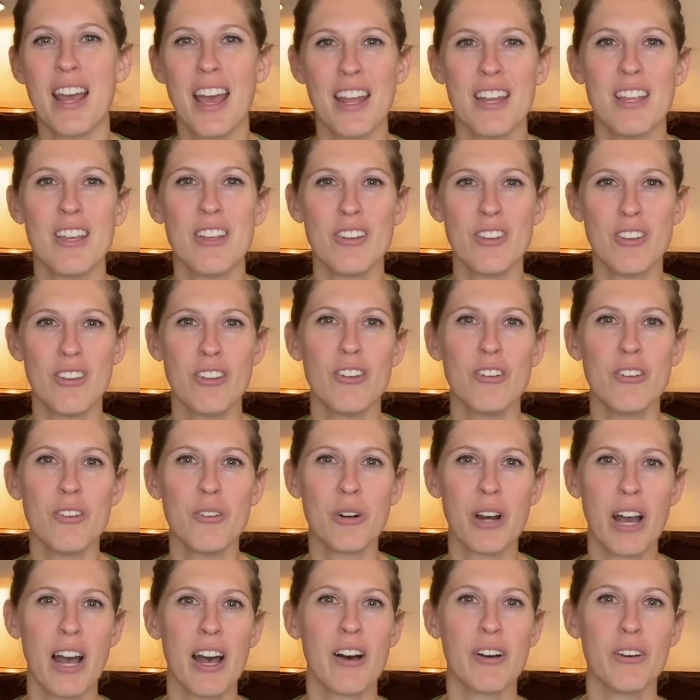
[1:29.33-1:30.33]
any new
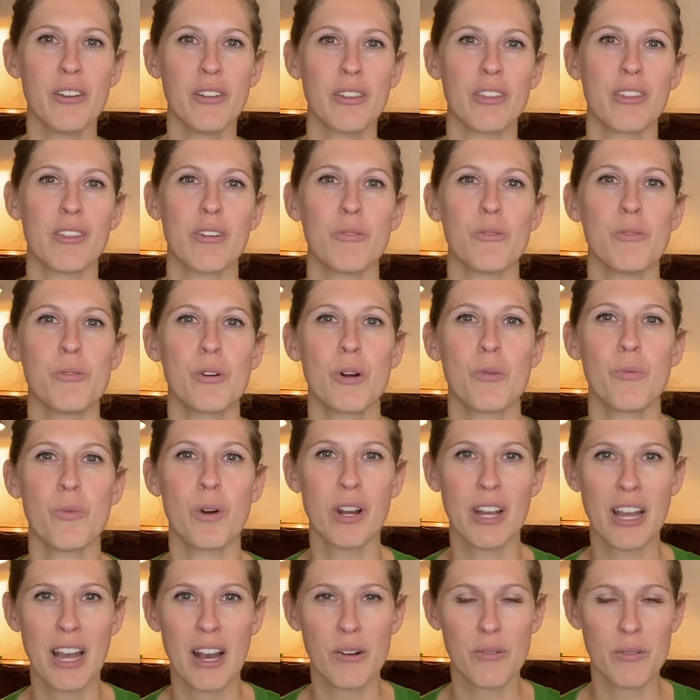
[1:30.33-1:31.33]
health or
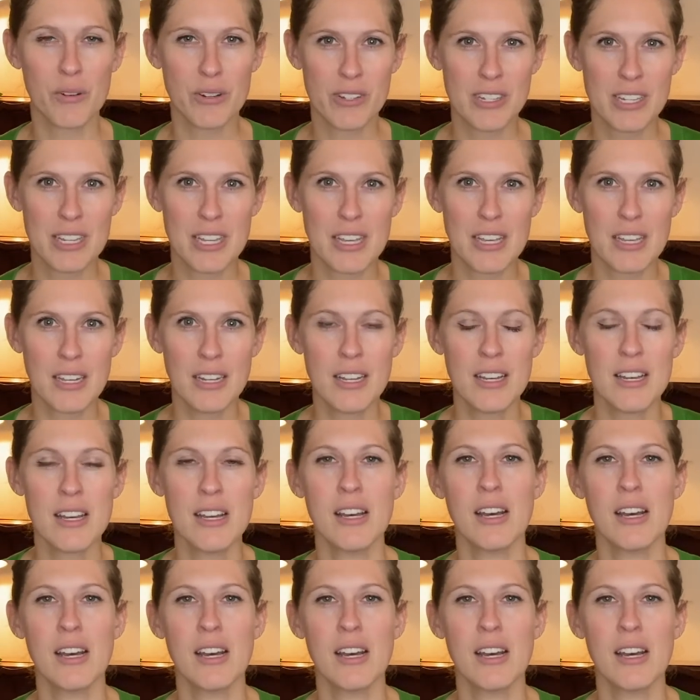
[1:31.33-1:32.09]
workout routine.